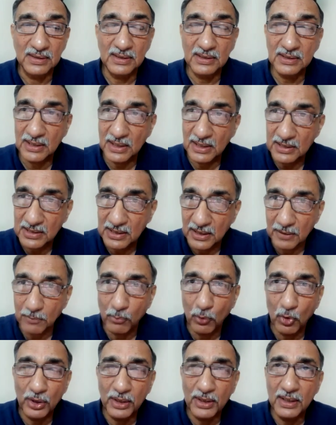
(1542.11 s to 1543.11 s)
He says in the
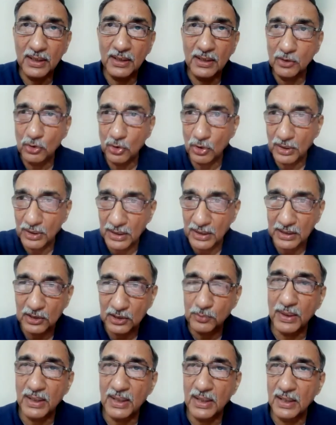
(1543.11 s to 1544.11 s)
morning, your day
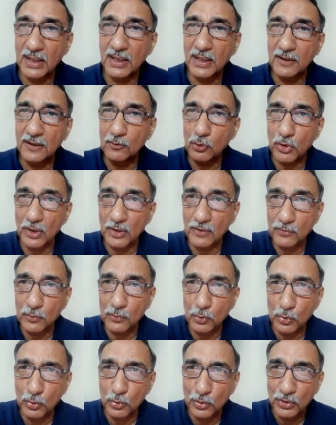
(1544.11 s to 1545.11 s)
is beginning, you have
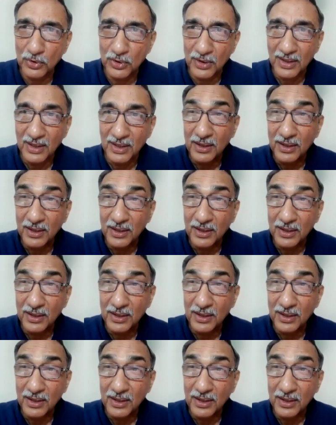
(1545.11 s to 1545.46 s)
to,